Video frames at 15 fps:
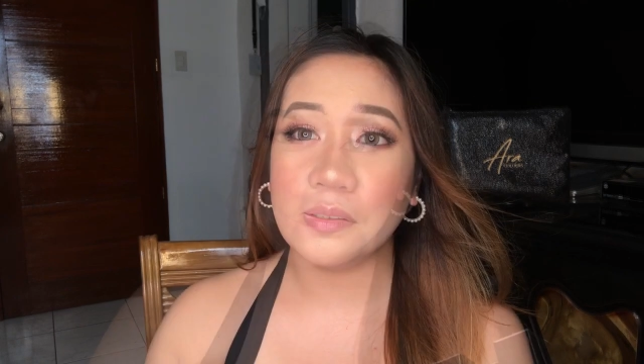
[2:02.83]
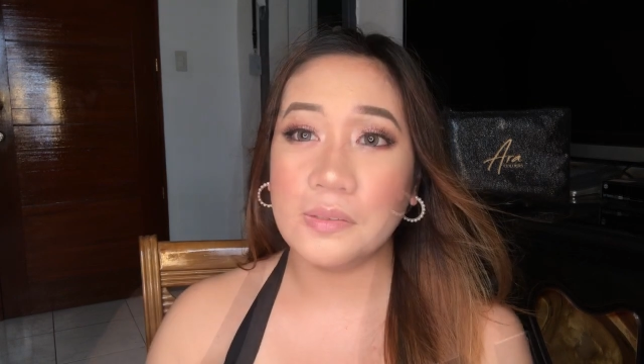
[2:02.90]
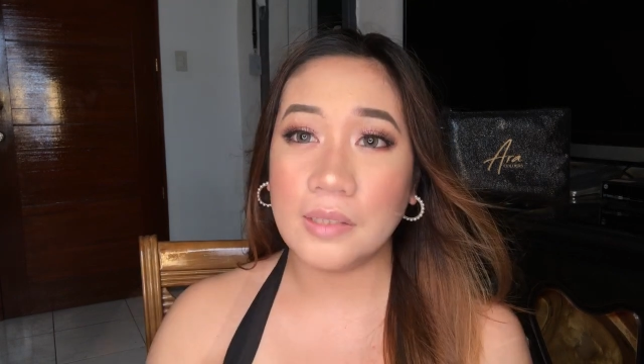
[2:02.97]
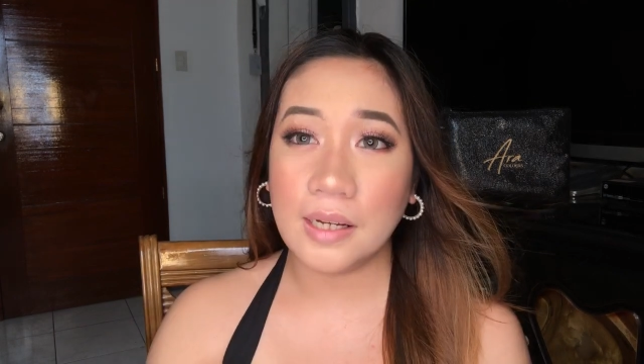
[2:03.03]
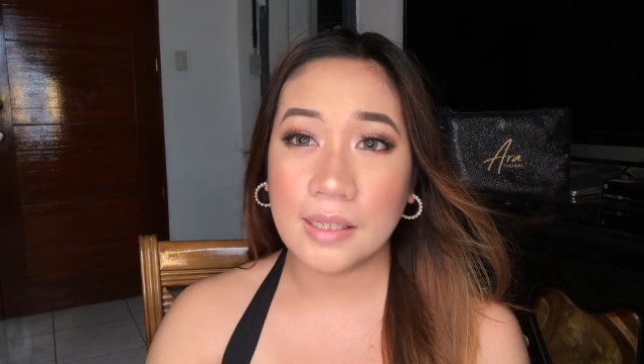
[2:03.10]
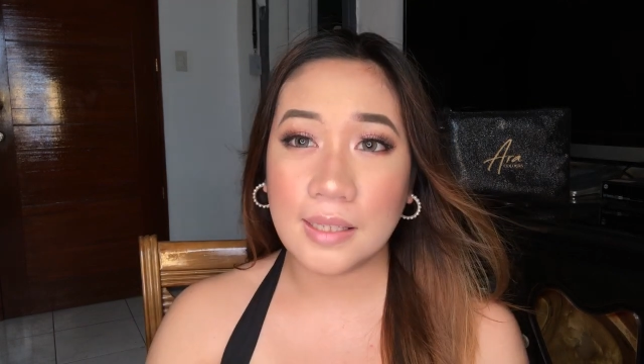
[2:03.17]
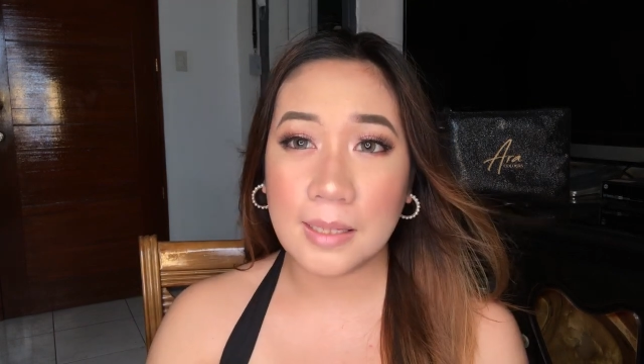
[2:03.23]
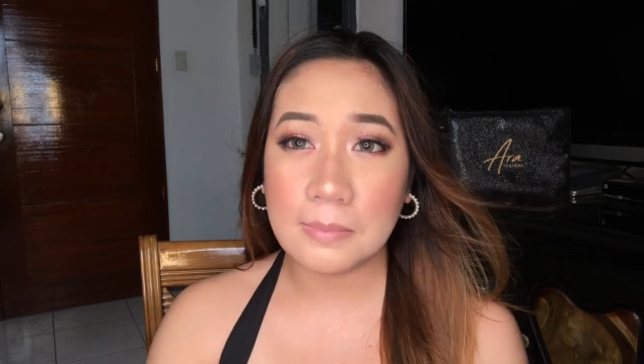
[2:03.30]

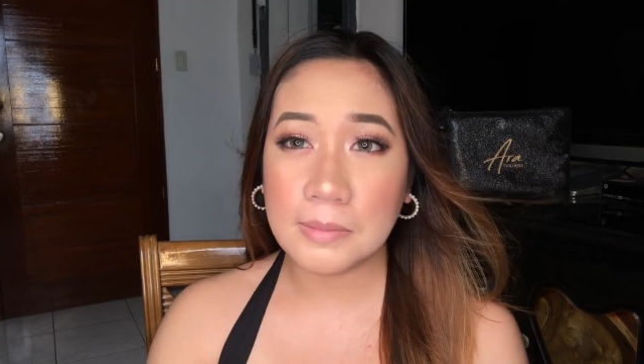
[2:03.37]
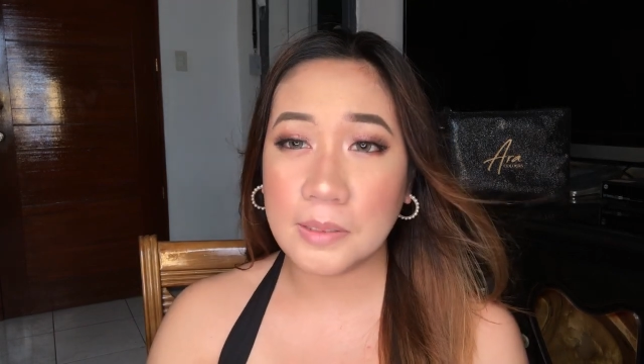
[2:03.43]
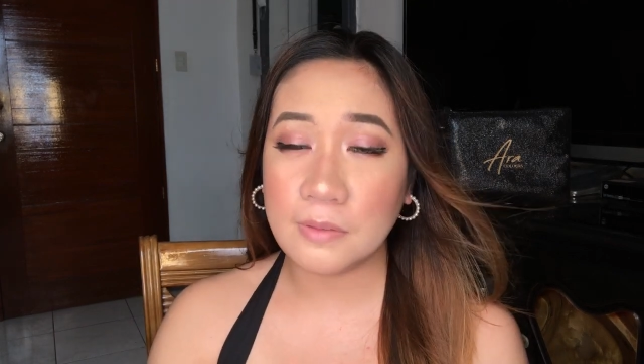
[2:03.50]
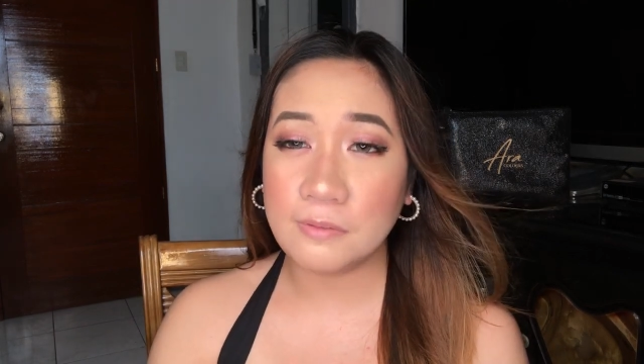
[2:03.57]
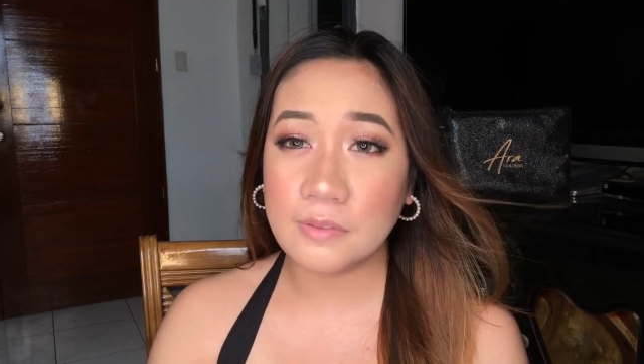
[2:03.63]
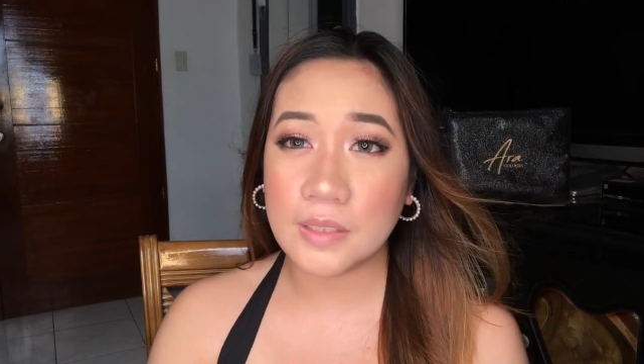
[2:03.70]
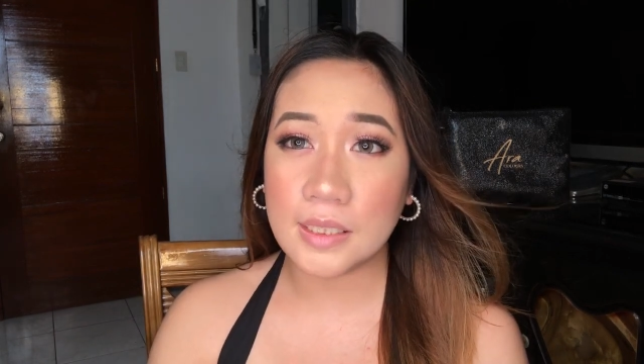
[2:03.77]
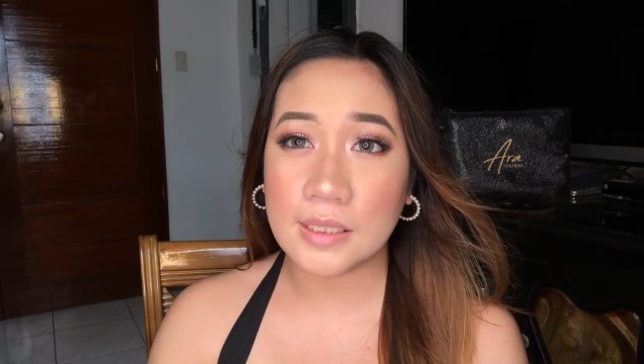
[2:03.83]
the claims
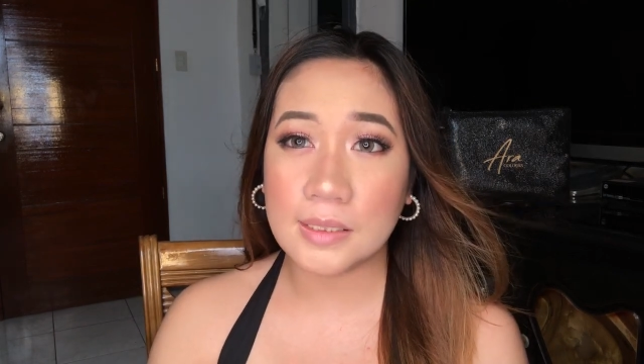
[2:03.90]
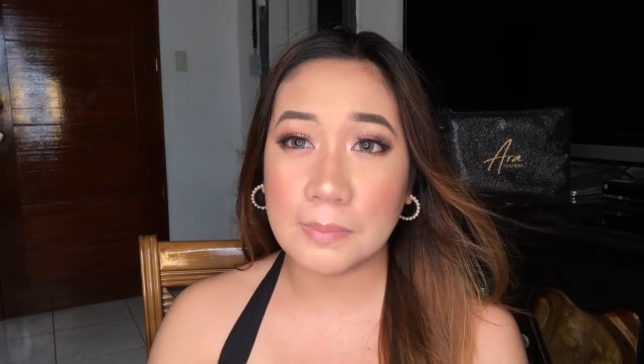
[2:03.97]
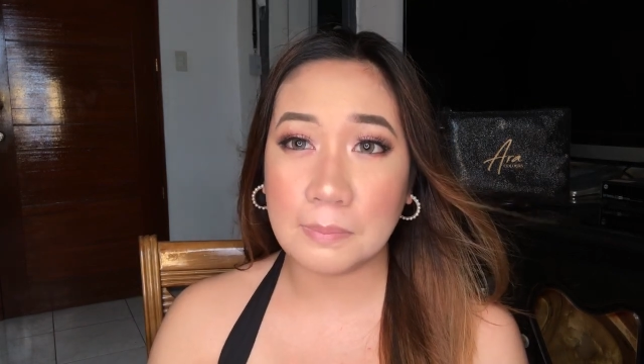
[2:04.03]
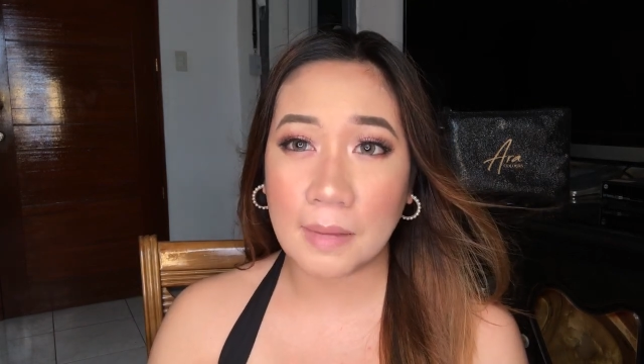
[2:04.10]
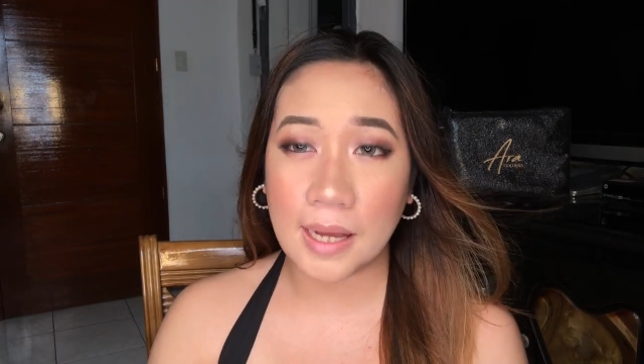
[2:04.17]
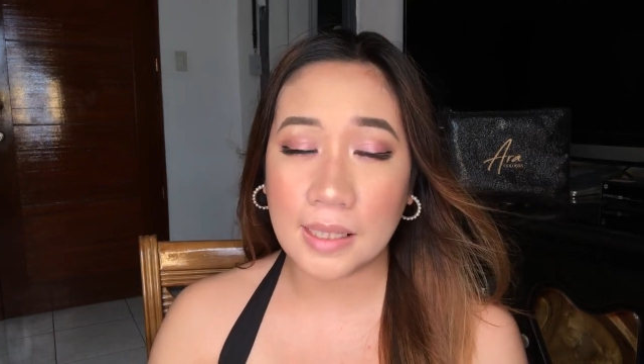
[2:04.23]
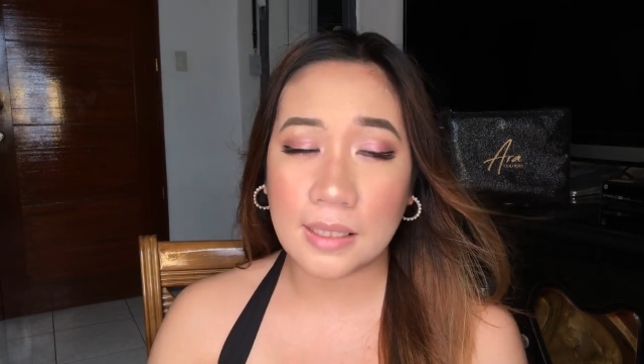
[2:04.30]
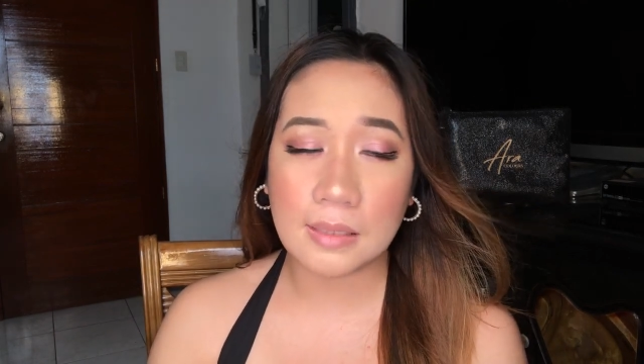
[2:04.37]
of this
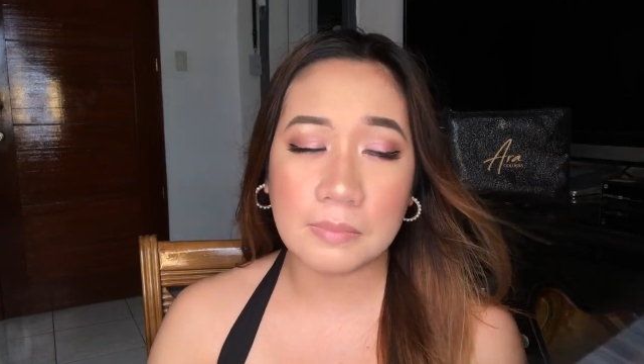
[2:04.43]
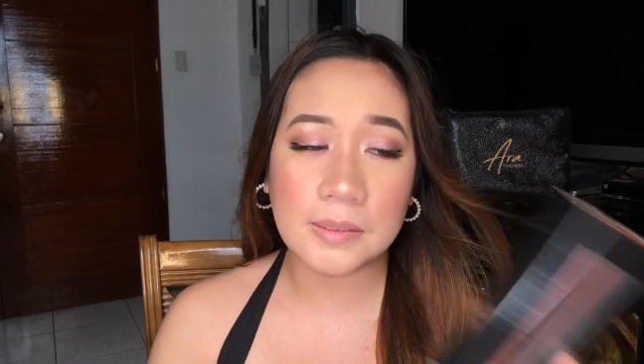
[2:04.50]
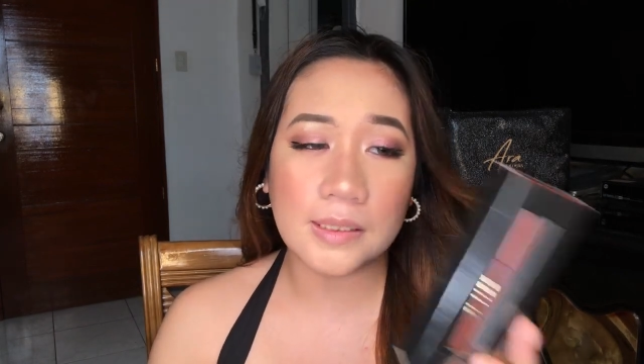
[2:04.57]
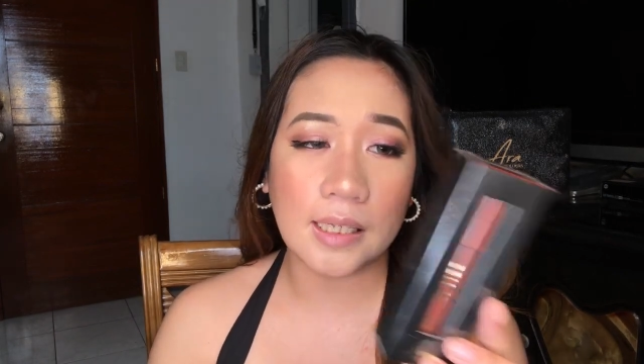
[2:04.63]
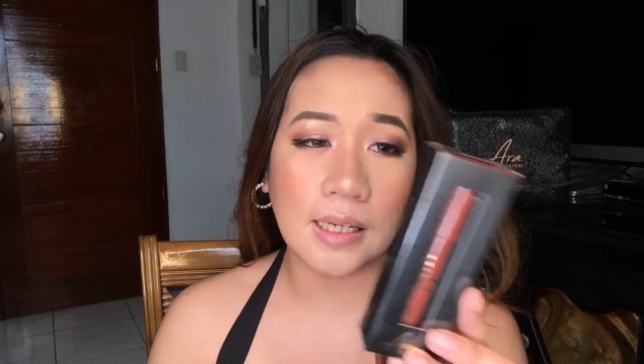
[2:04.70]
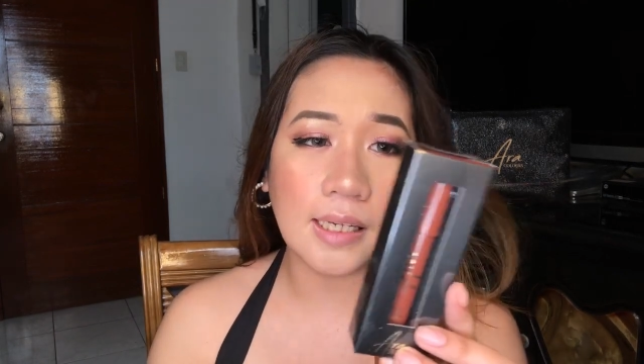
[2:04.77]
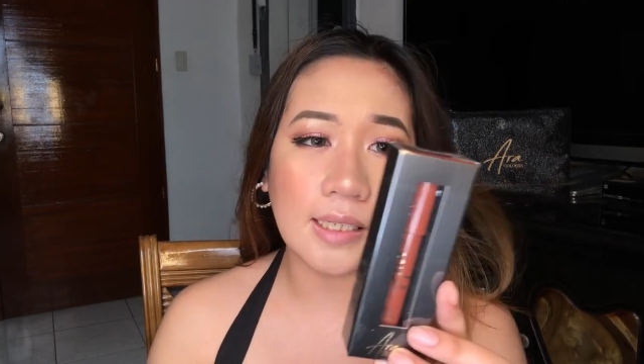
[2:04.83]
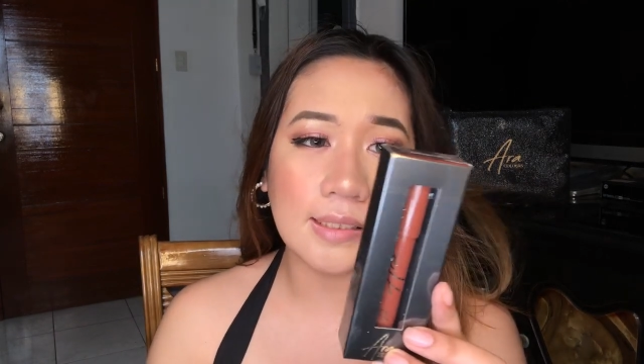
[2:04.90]
matte
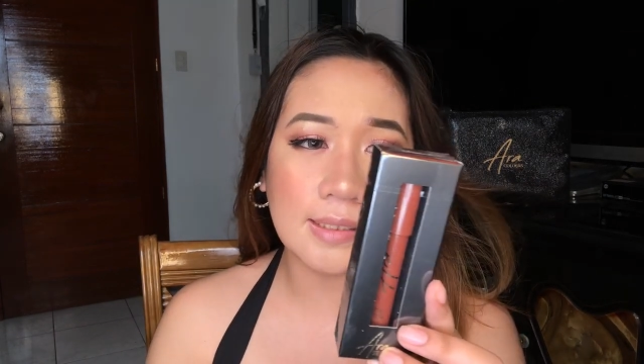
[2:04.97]
lipstick is